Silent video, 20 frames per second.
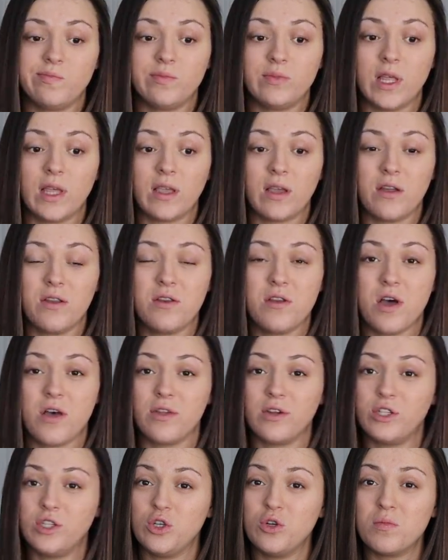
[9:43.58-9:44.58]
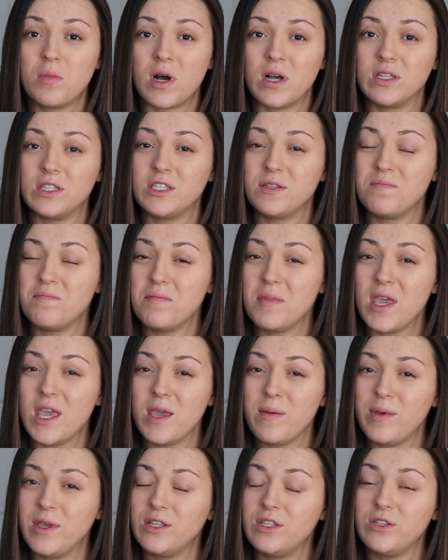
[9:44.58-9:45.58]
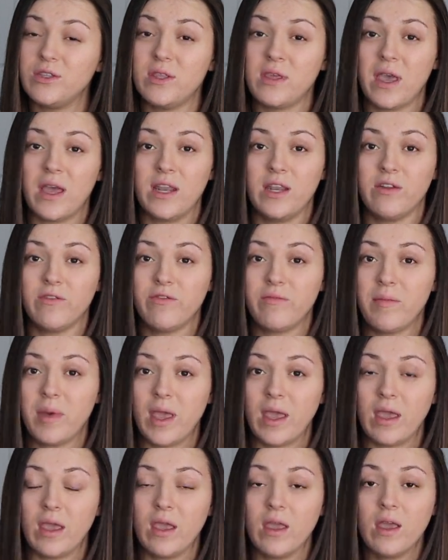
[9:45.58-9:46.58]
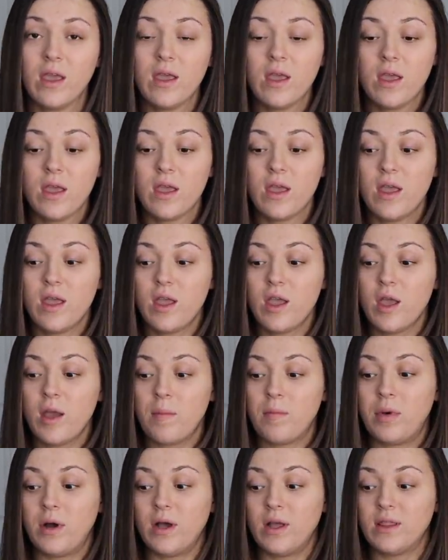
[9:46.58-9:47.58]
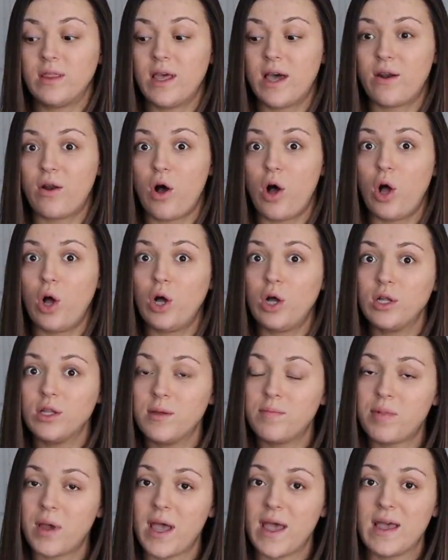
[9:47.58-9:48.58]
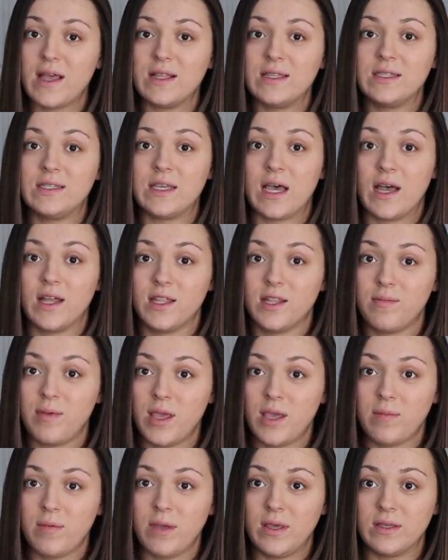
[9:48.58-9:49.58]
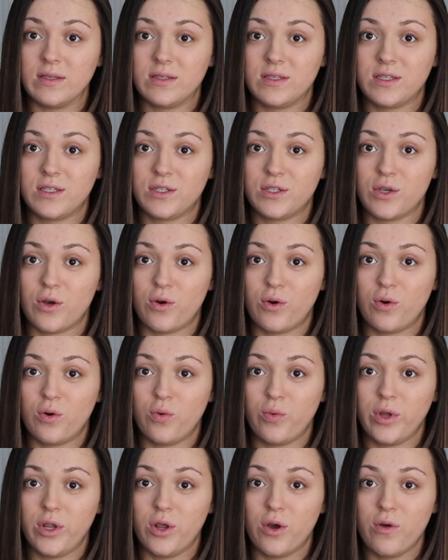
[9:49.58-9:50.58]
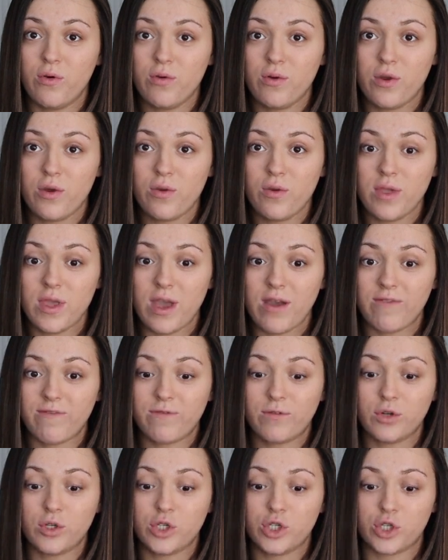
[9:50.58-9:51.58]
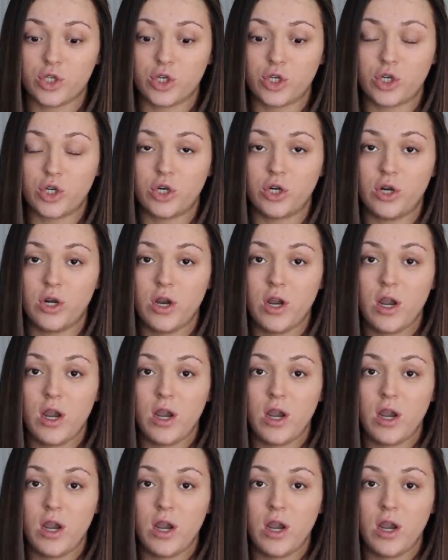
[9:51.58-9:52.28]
like another two months, maybe to the end of May. But that all depends on the babies. So we don't know yet for sure